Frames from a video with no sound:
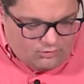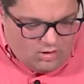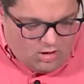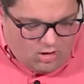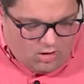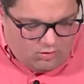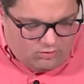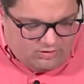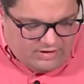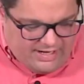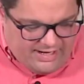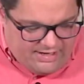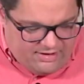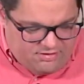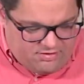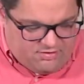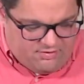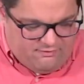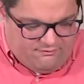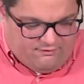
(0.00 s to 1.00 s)
Our
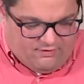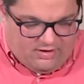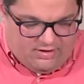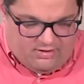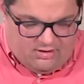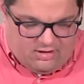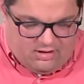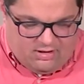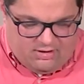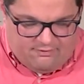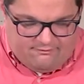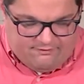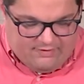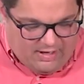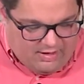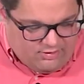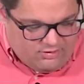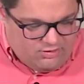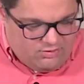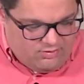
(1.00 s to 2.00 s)
last
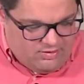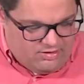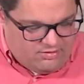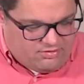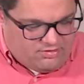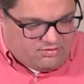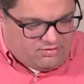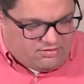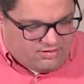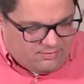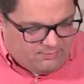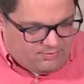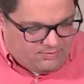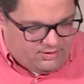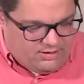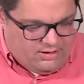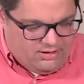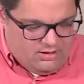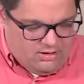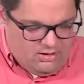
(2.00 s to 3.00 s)
value is to
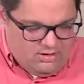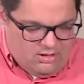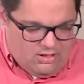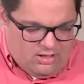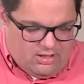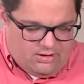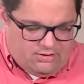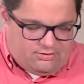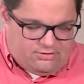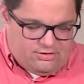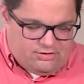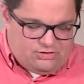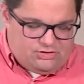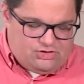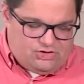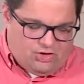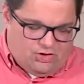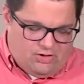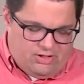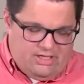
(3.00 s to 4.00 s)
simply to
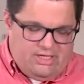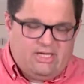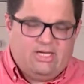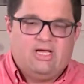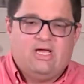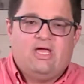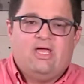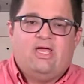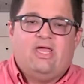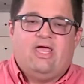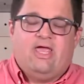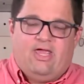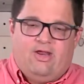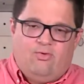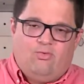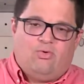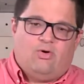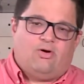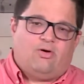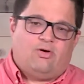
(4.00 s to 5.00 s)
journey
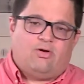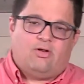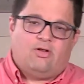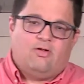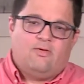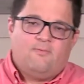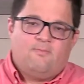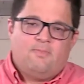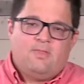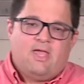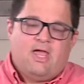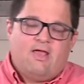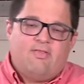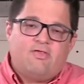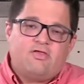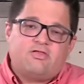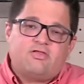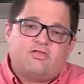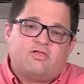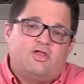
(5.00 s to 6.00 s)
inward. And
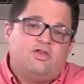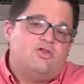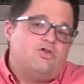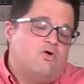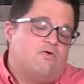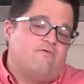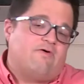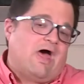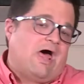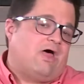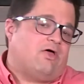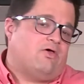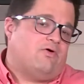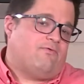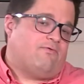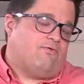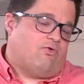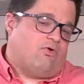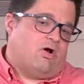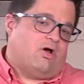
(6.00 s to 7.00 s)
this is a new value
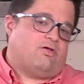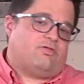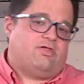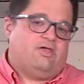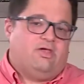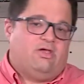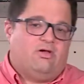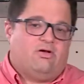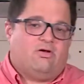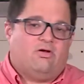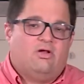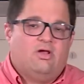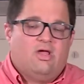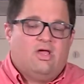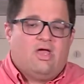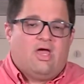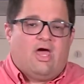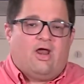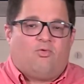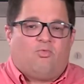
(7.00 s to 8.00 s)
for us here
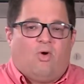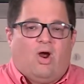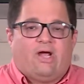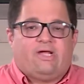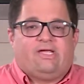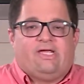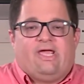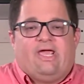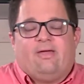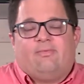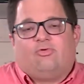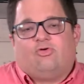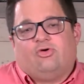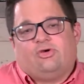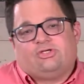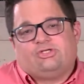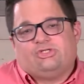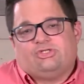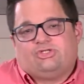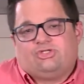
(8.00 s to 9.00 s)
at Rockingham
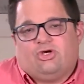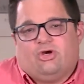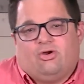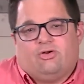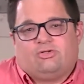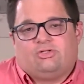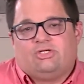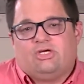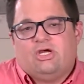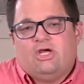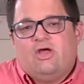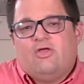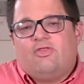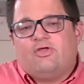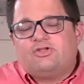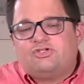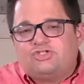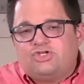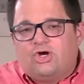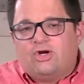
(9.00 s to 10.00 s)
Christian Church. The
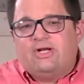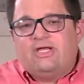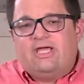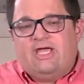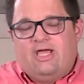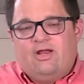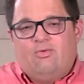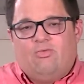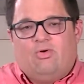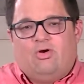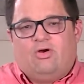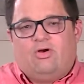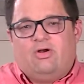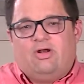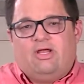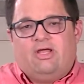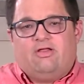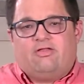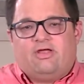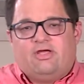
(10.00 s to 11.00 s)
journey
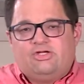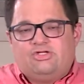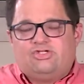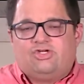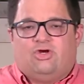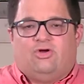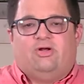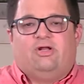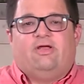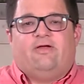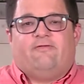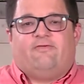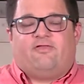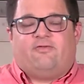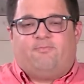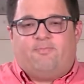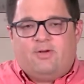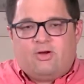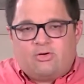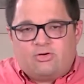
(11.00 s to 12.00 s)
inward is a journey of
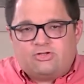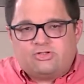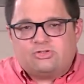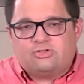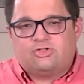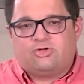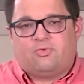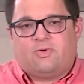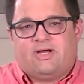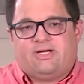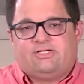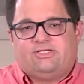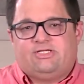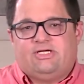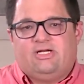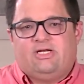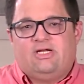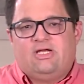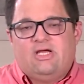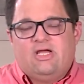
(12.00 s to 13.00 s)
spiritual
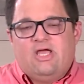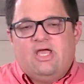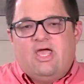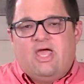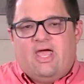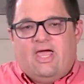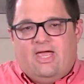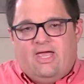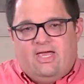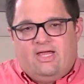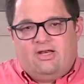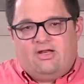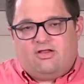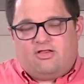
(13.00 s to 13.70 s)
direction and